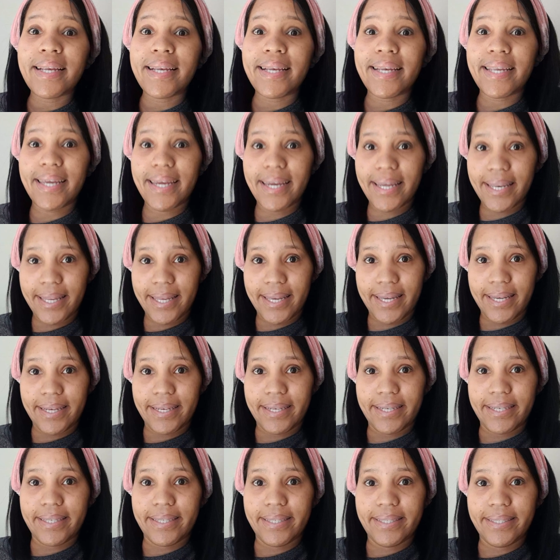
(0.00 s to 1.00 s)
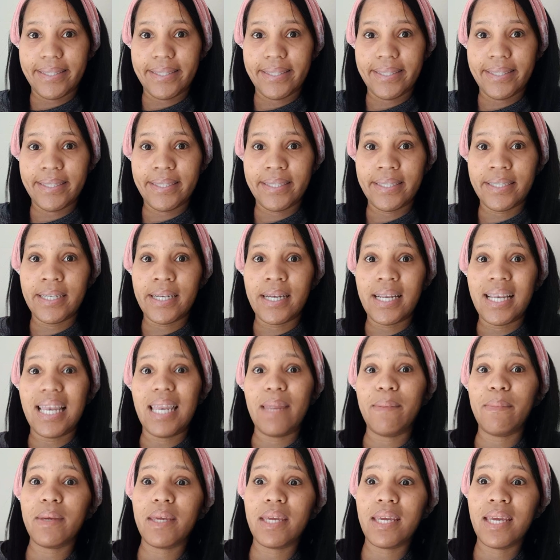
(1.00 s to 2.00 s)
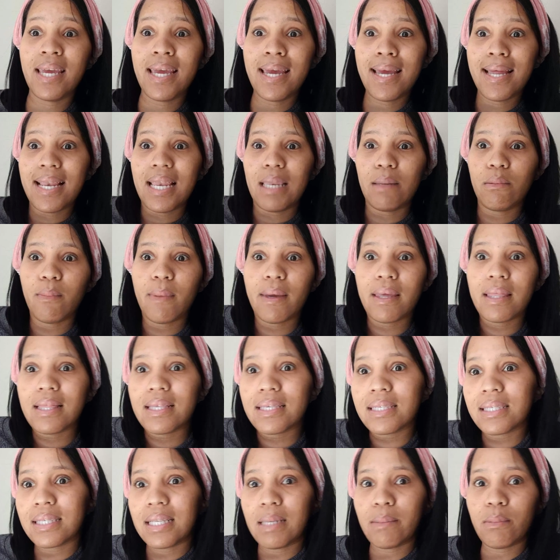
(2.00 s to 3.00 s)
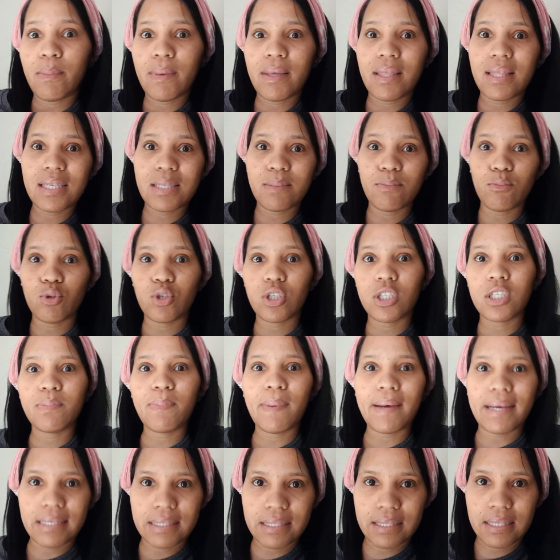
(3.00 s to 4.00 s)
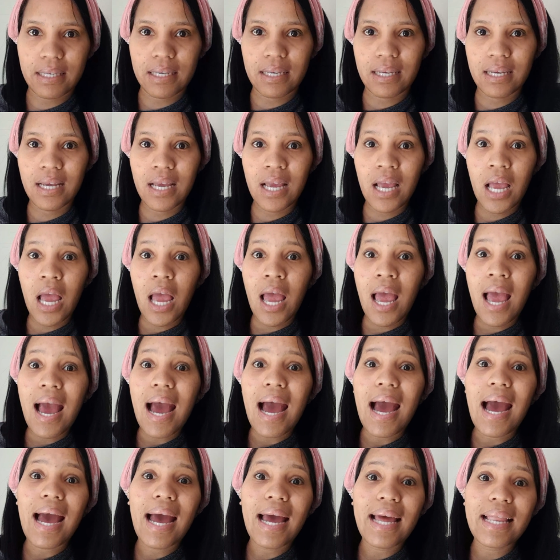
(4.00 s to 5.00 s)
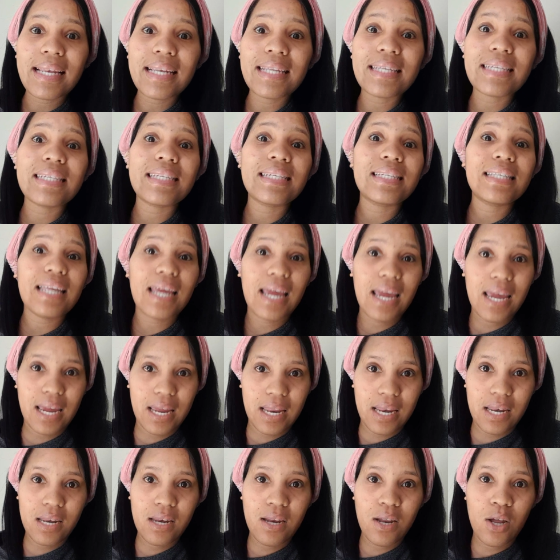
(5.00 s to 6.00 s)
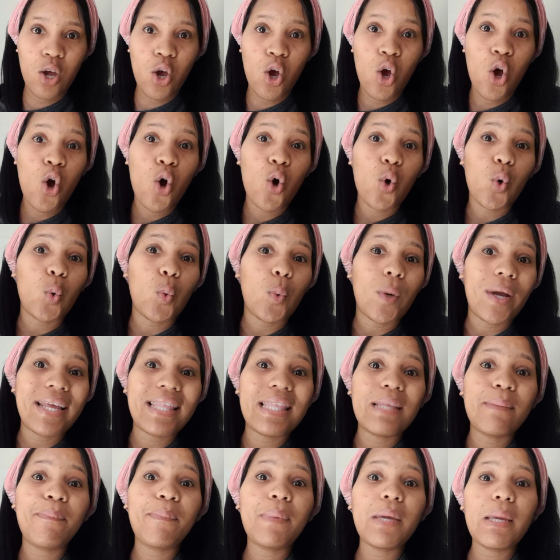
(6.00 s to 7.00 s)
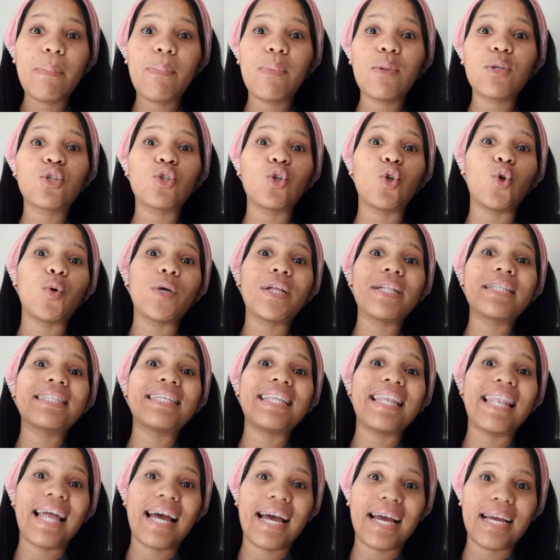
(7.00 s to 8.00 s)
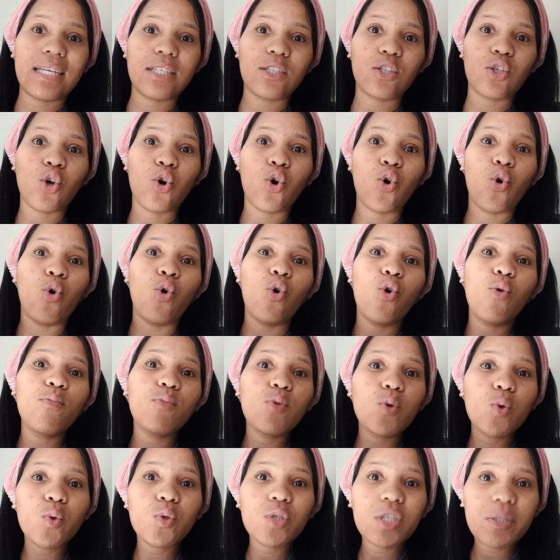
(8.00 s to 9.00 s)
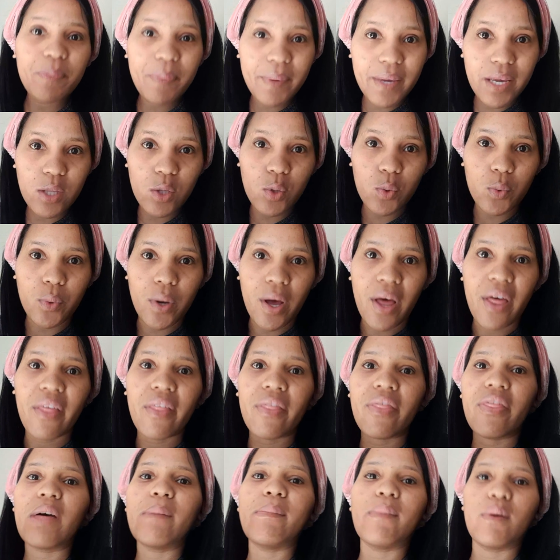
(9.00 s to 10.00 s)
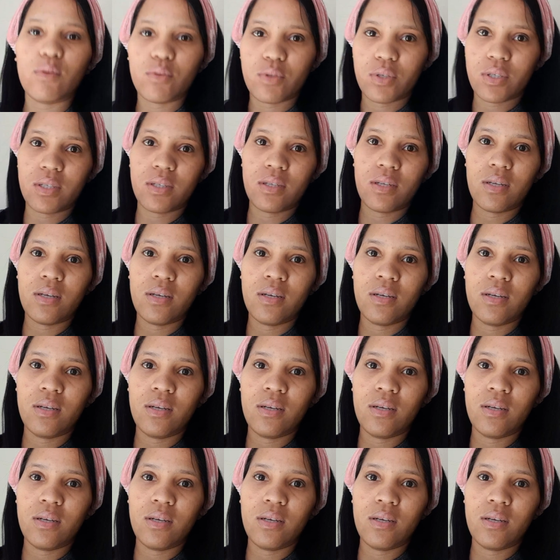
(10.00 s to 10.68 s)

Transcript: Nanny. Let me let me make this let me make this more spicy. Understand where the people's loyalty lies, whom you speak to the most.